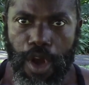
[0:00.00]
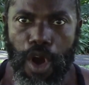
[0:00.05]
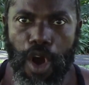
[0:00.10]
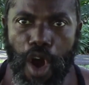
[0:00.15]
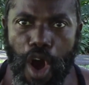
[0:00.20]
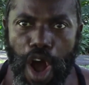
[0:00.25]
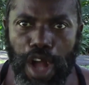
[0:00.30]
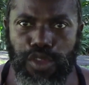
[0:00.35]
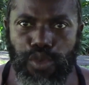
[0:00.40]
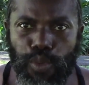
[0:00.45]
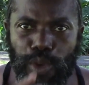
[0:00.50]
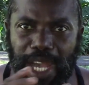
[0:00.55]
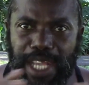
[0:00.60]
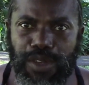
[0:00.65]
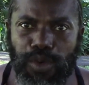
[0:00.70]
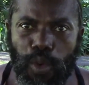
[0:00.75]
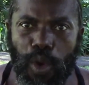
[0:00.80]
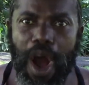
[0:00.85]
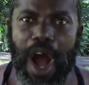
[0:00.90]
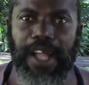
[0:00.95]
Earth,
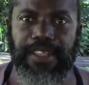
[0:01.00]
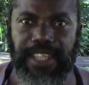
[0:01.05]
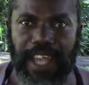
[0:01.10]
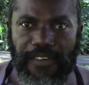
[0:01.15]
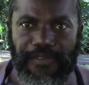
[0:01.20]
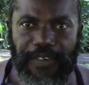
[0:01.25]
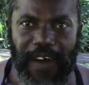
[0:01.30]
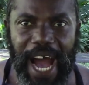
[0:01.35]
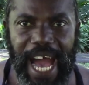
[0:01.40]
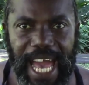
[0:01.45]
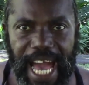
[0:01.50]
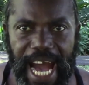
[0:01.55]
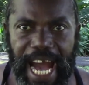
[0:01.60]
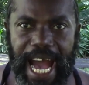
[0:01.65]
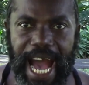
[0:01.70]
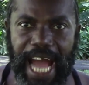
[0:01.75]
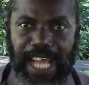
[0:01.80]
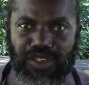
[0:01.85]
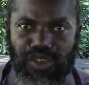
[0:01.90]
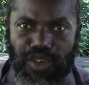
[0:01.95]
wind, water, fire,
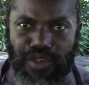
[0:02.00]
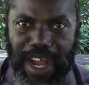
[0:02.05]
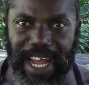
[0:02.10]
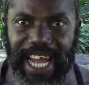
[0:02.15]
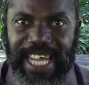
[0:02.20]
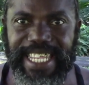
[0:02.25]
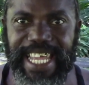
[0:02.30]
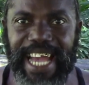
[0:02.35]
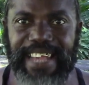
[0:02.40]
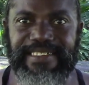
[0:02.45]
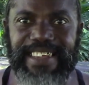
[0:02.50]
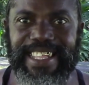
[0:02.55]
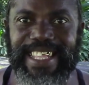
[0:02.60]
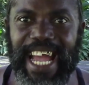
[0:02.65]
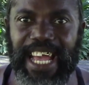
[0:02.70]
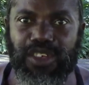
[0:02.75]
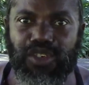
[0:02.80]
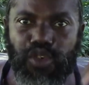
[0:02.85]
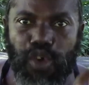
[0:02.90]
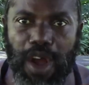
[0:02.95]
and you recognizing
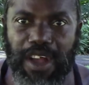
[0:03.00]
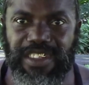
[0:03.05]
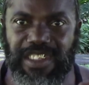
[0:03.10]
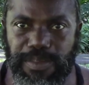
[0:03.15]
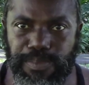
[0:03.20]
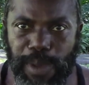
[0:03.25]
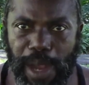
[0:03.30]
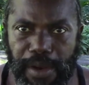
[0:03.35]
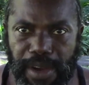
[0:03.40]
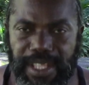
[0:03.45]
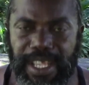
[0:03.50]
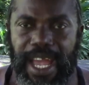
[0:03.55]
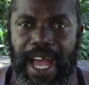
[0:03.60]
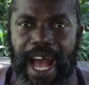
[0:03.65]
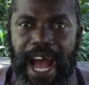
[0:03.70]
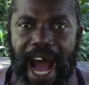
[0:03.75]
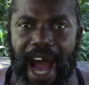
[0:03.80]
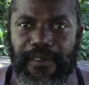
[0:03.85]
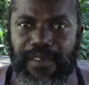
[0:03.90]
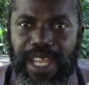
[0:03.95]
that your spirit
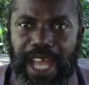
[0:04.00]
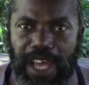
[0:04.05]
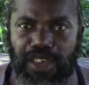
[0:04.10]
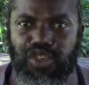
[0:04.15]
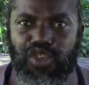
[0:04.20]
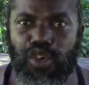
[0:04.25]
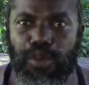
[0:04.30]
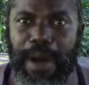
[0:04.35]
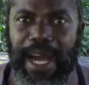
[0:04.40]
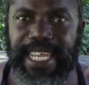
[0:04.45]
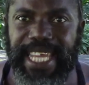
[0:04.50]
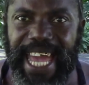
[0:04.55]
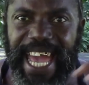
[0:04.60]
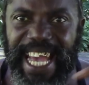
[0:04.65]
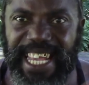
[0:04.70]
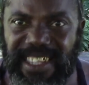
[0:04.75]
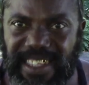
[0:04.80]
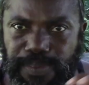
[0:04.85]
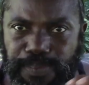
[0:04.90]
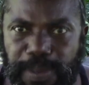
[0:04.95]
having a human
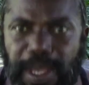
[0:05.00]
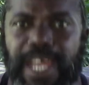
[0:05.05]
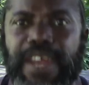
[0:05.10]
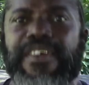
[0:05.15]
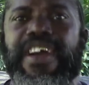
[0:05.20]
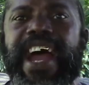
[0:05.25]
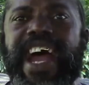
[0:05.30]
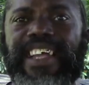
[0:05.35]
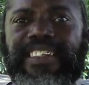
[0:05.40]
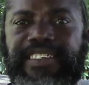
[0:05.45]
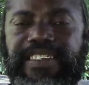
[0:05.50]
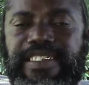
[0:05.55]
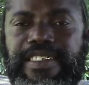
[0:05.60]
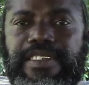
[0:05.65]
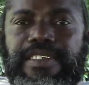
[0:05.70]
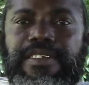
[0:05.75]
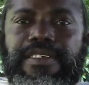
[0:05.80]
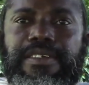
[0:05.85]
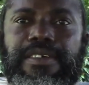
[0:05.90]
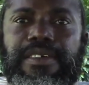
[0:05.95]

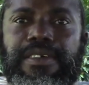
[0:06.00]
experience.